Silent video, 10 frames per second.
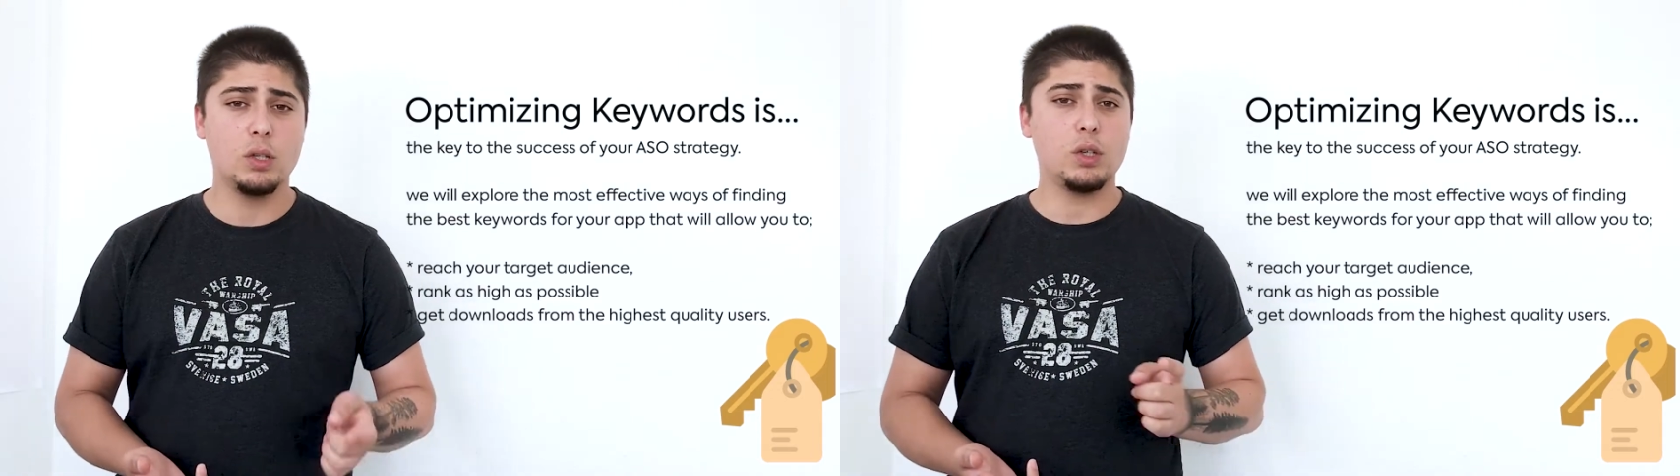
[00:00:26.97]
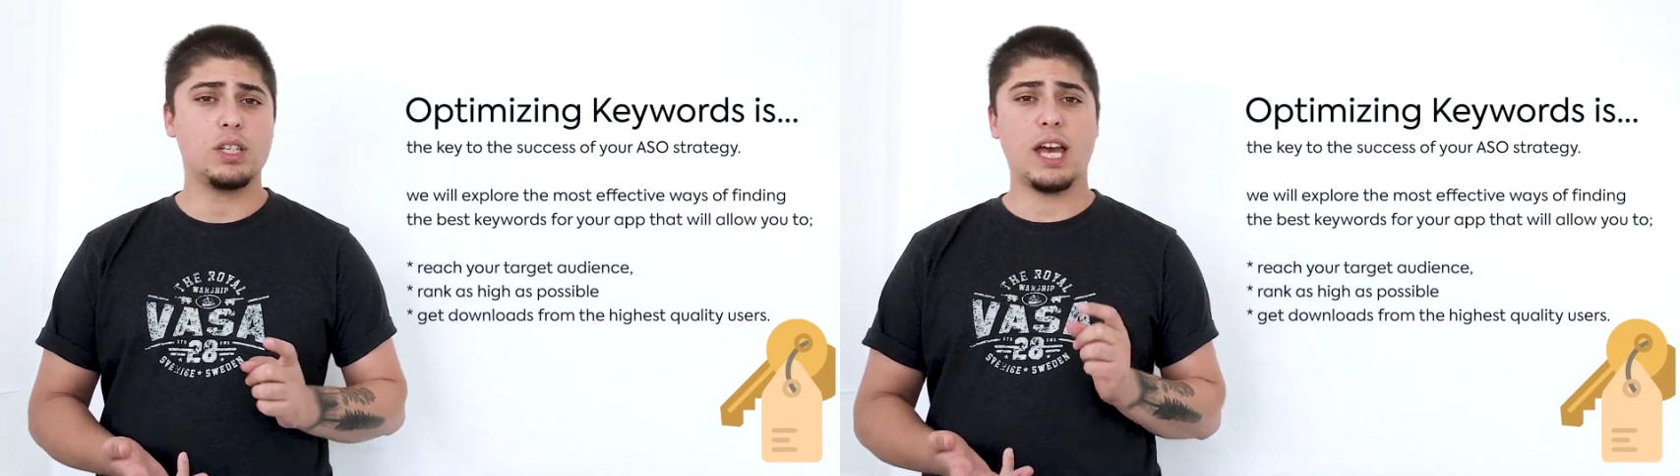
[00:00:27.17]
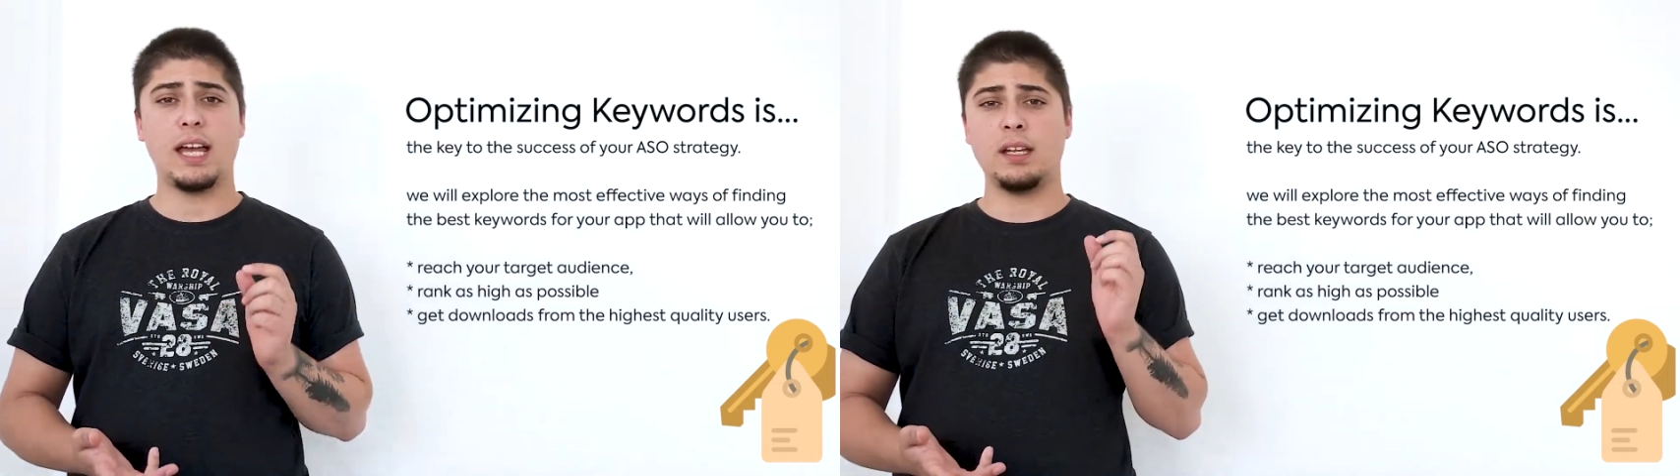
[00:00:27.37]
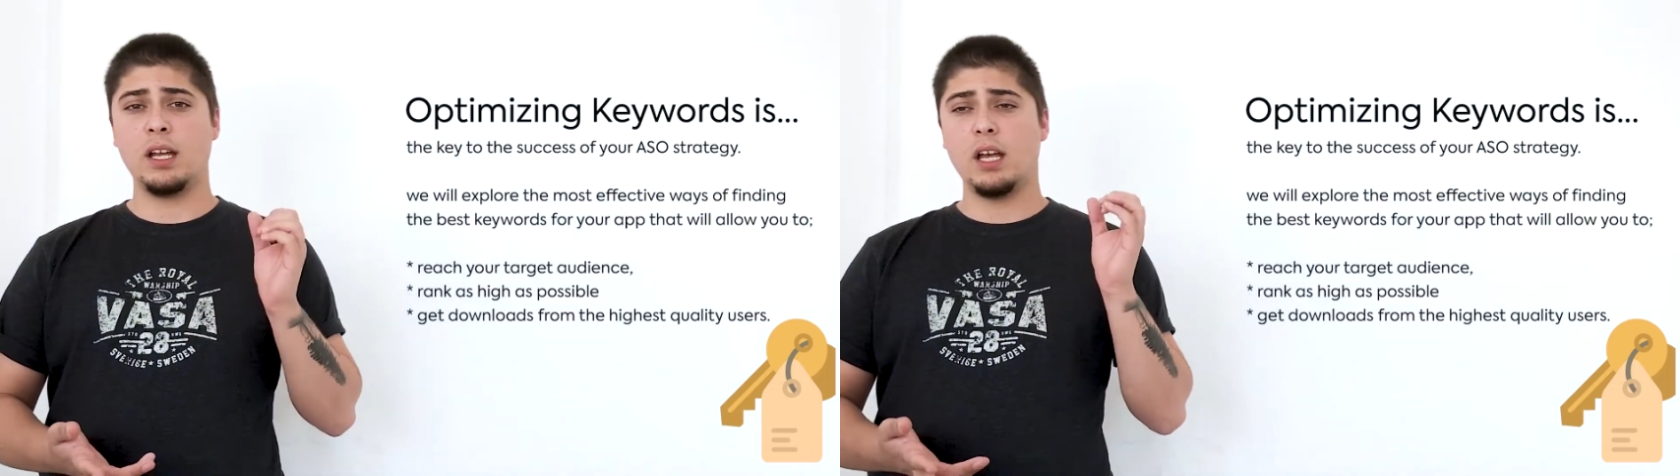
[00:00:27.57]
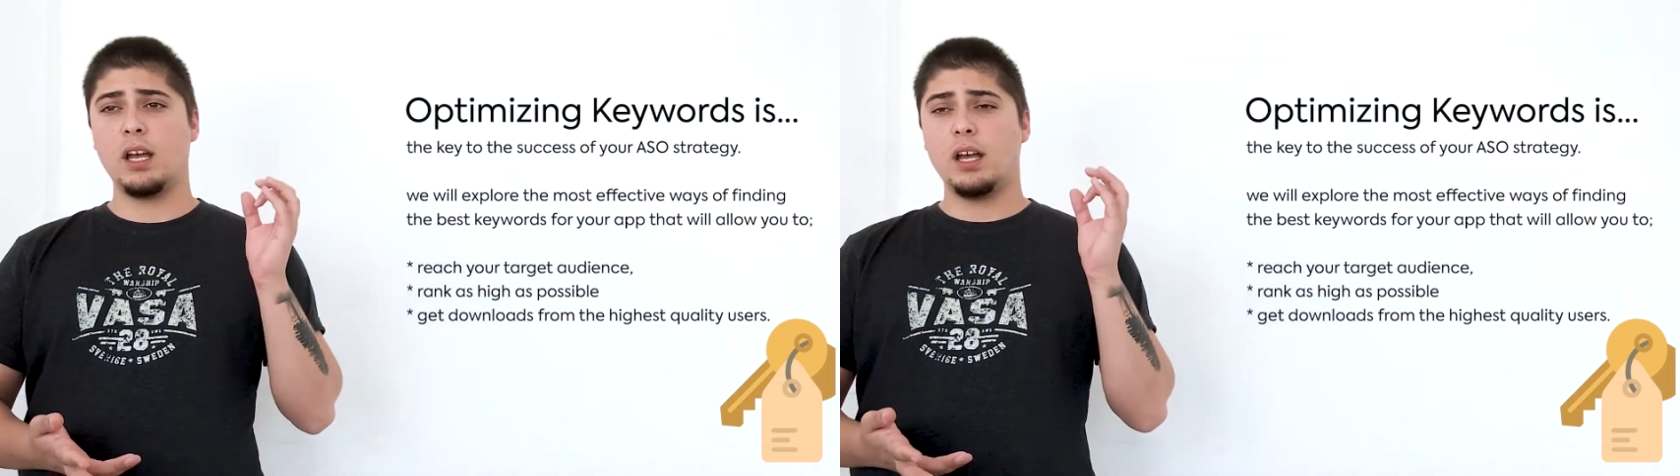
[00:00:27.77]
you can
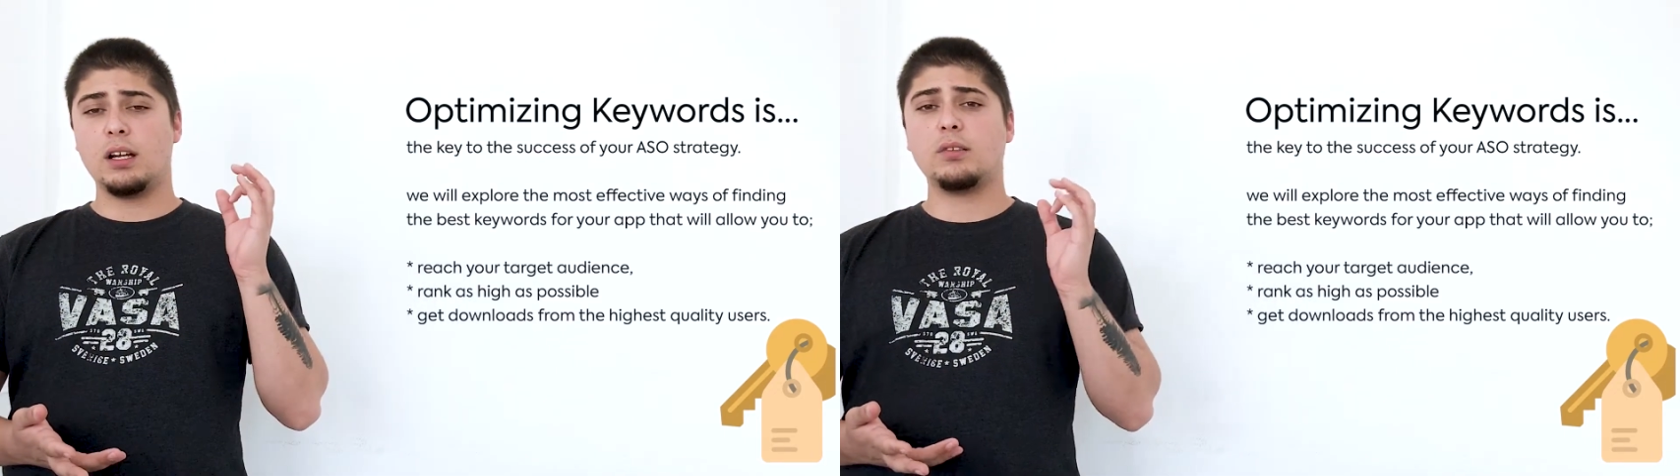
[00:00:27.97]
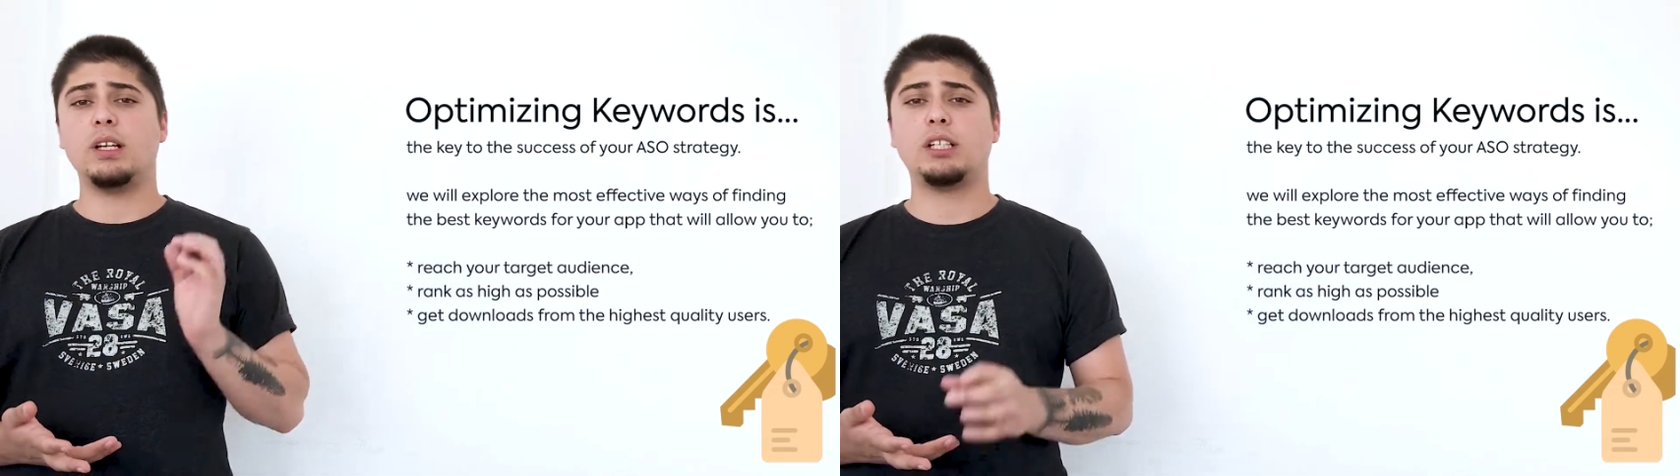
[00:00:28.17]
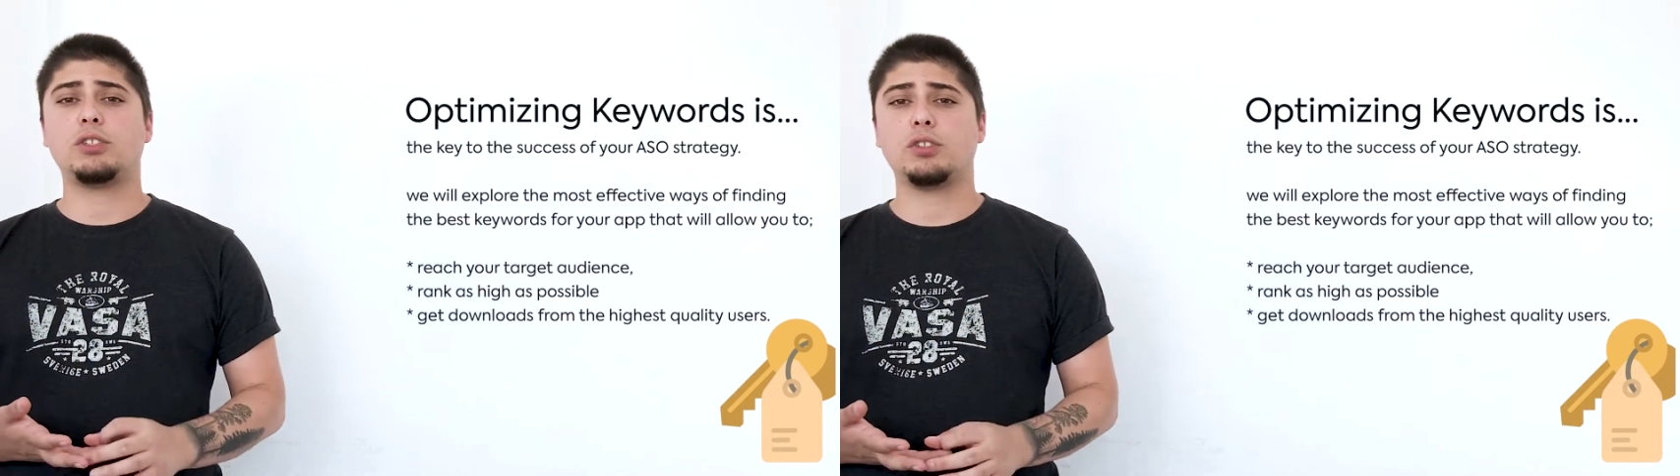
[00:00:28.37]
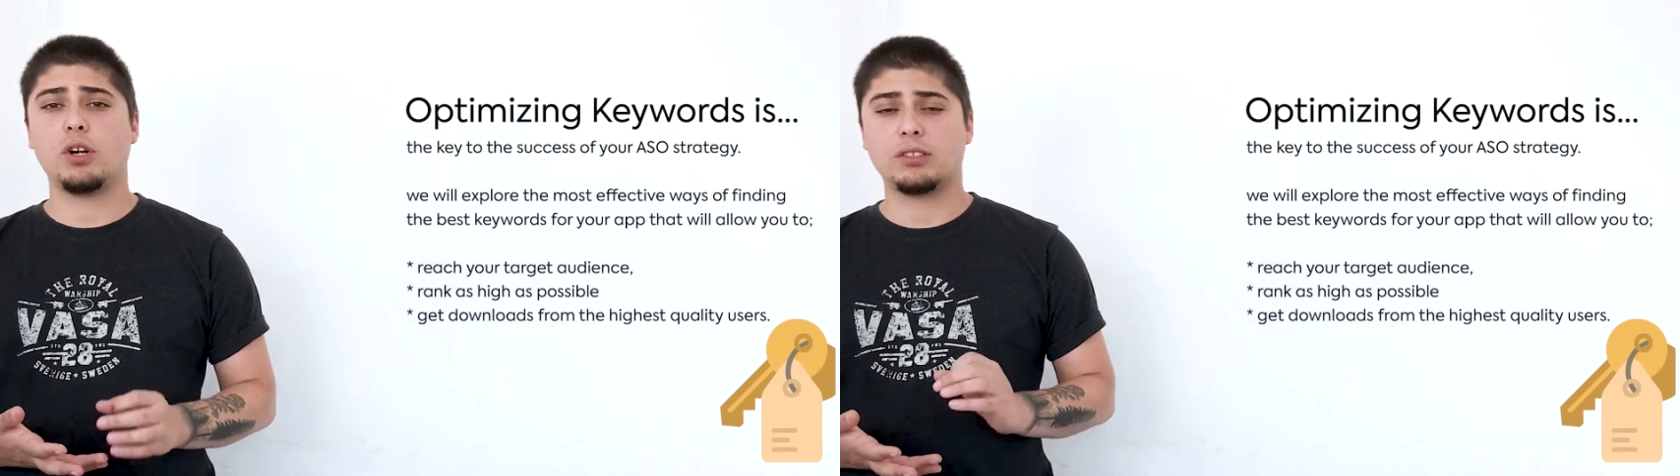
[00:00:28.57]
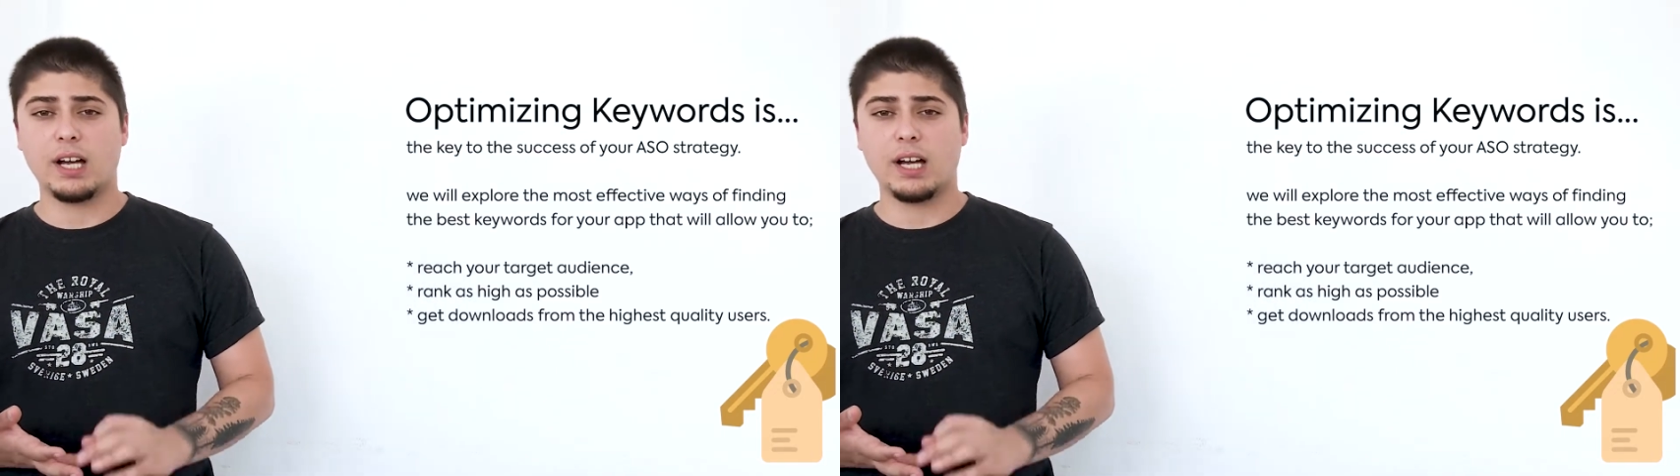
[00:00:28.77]
reach to your